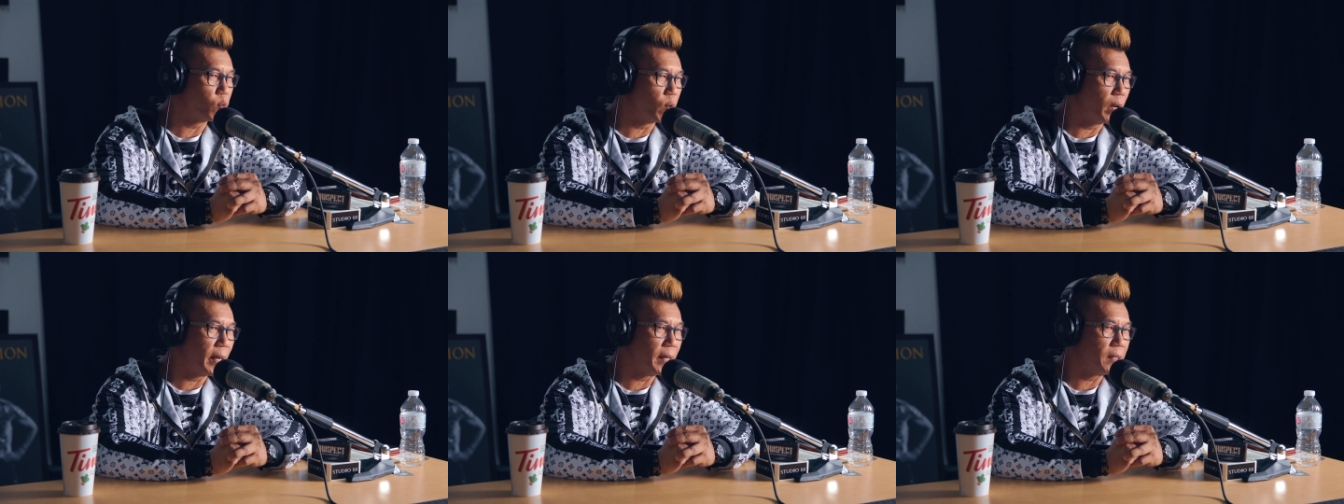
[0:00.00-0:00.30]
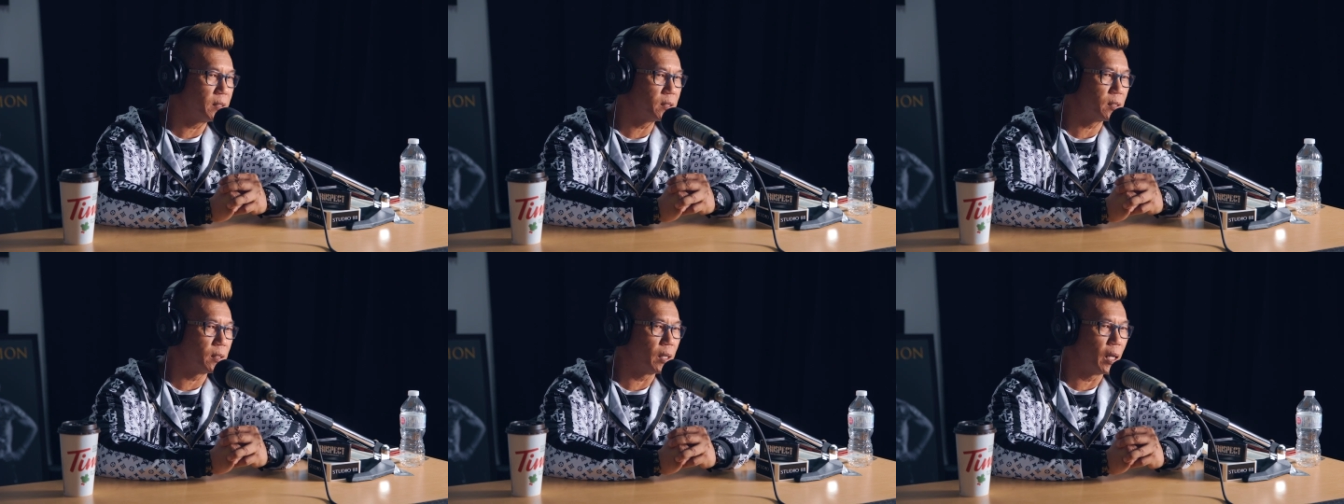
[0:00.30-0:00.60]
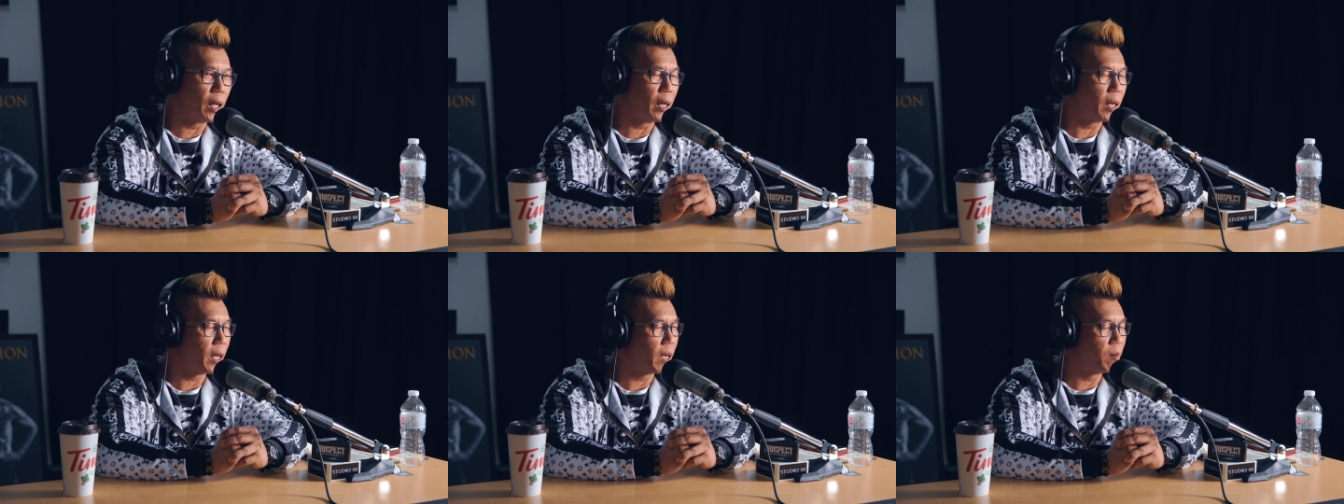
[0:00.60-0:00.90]
right,
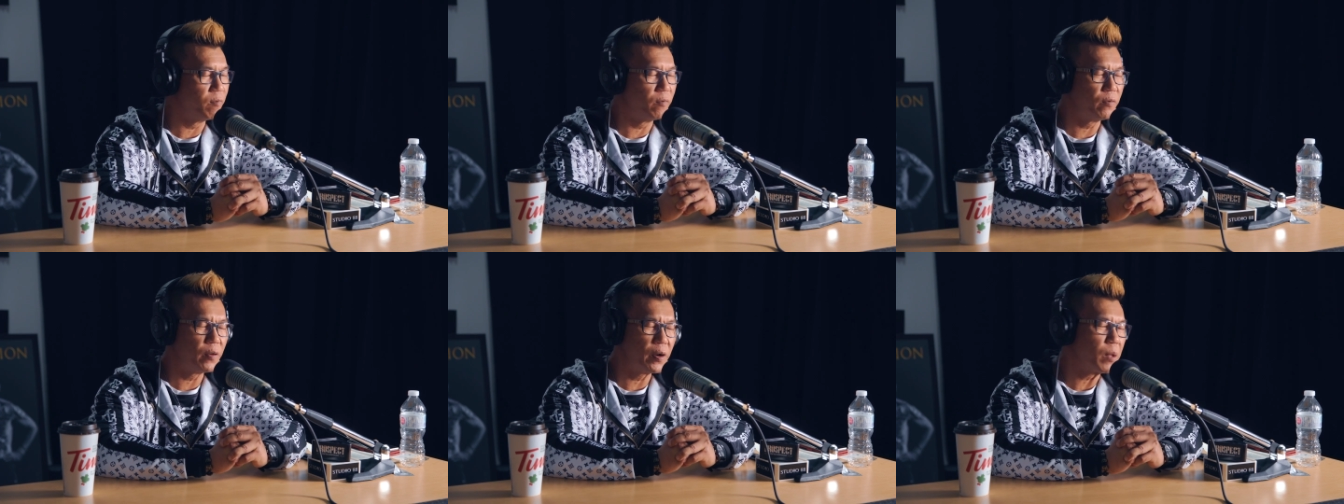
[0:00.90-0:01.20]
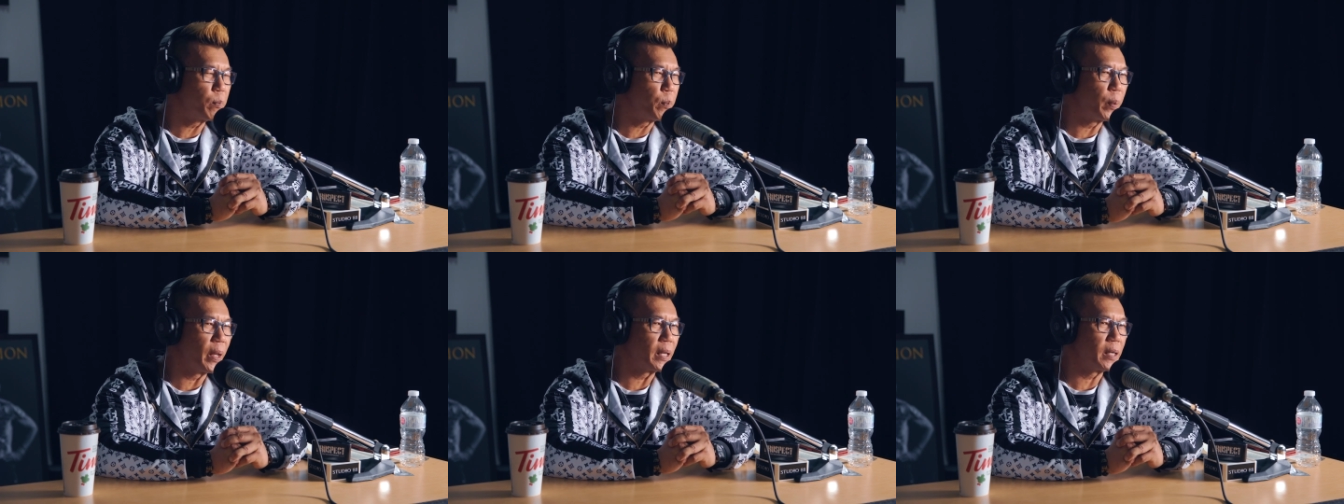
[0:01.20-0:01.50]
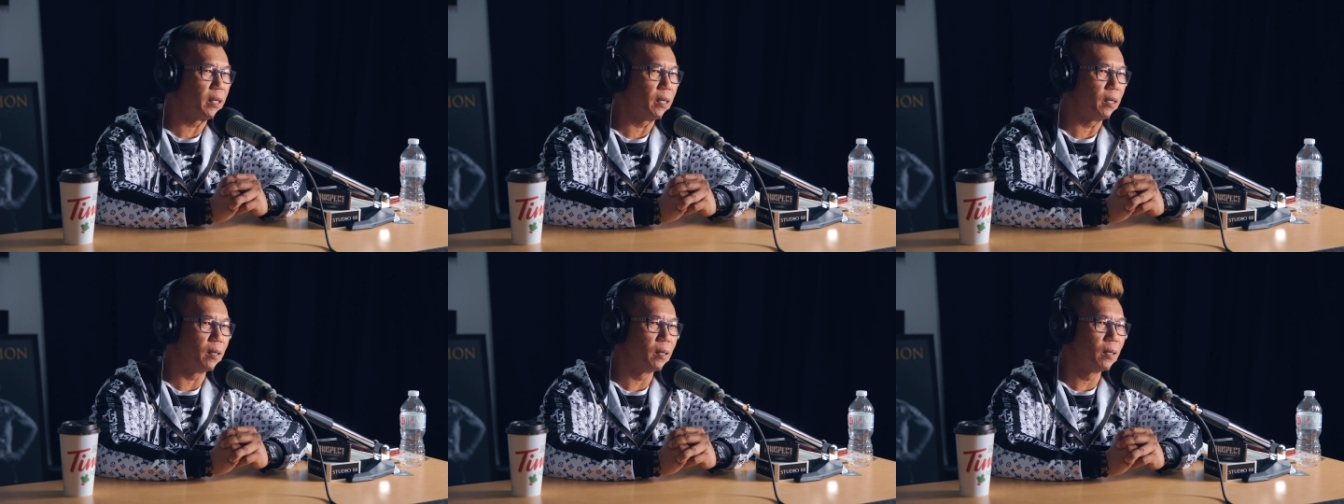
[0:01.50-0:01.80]
I'm very
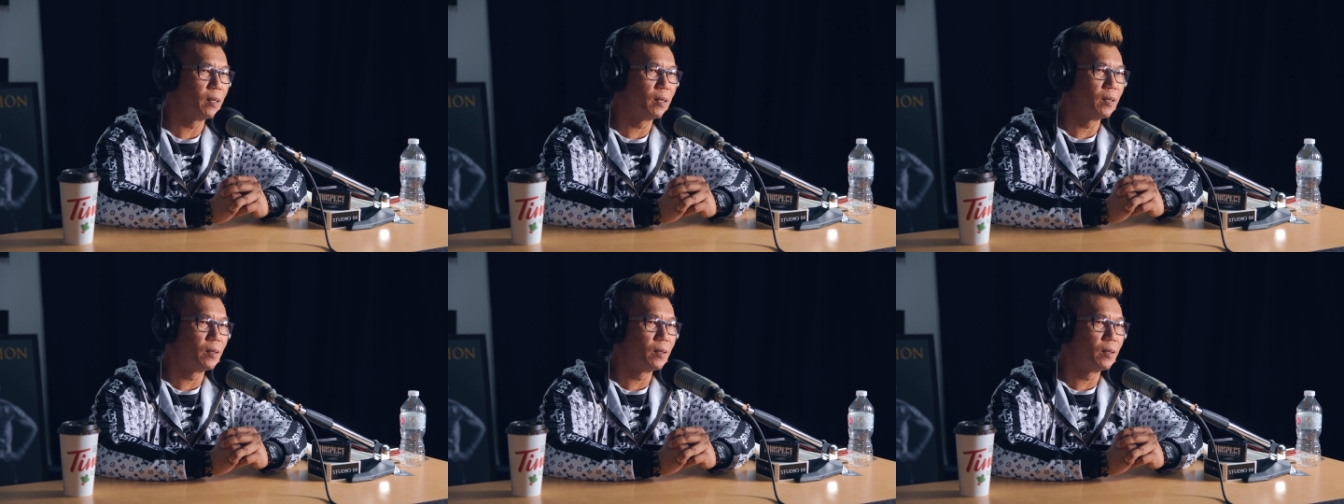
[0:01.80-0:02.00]
picky.